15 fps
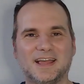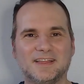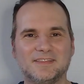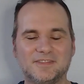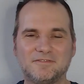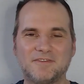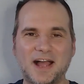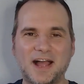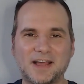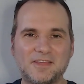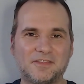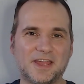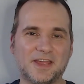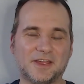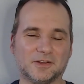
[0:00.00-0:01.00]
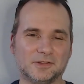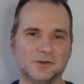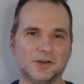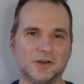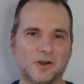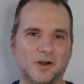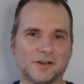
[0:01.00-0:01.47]
The fact that they
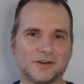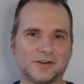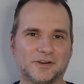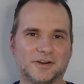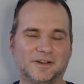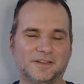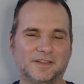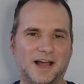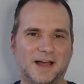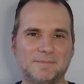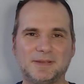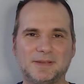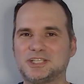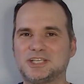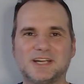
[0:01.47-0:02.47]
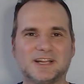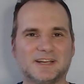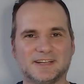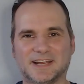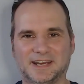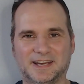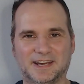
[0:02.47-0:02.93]
included Hawk Girl, I mean, she doesn't
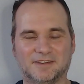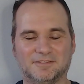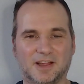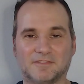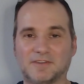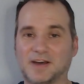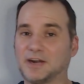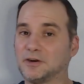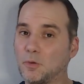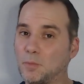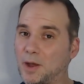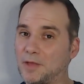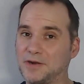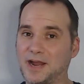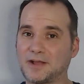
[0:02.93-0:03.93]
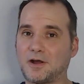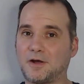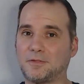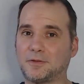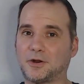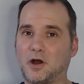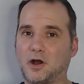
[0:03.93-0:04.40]
get enough love. I don't know why they're not
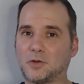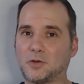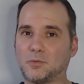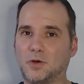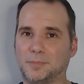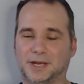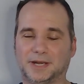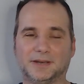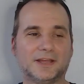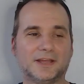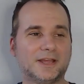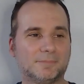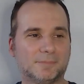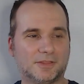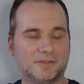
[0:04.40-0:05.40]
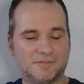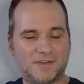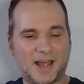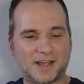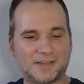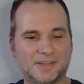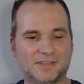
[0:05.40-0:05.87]
calling her Hawk Woman, but the
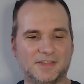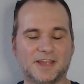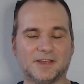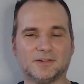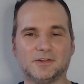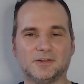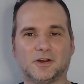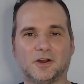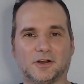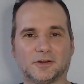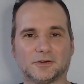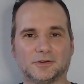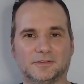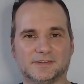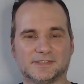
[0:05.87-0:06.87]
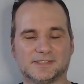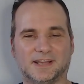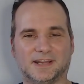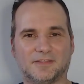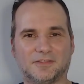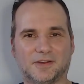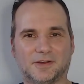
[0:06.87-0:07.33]
fact that they included Hawk Girl in this
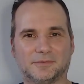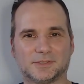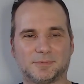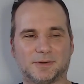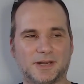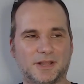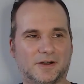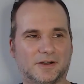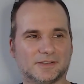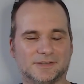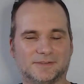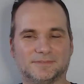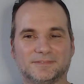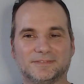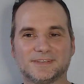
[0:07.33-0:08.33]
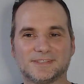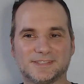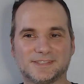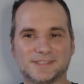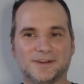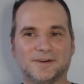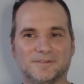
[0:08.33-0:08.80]
line, I thought was pretty awesome.
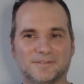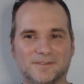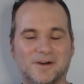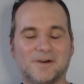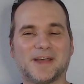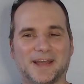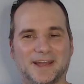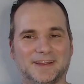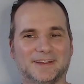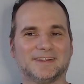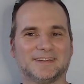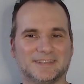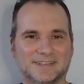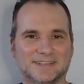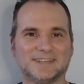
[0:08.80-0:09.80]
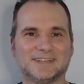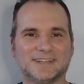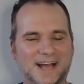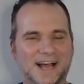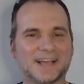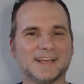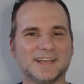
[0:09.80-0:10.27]
So, okay,
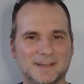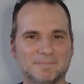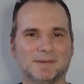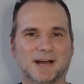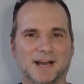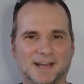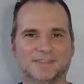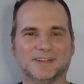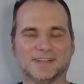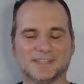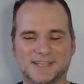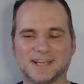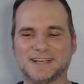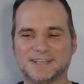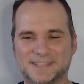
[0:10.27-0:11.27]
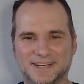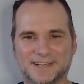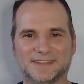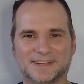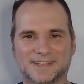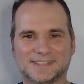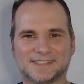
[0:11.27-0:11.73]
I can get behind this. I can dig
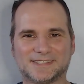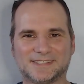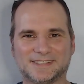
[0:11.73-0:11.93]
this.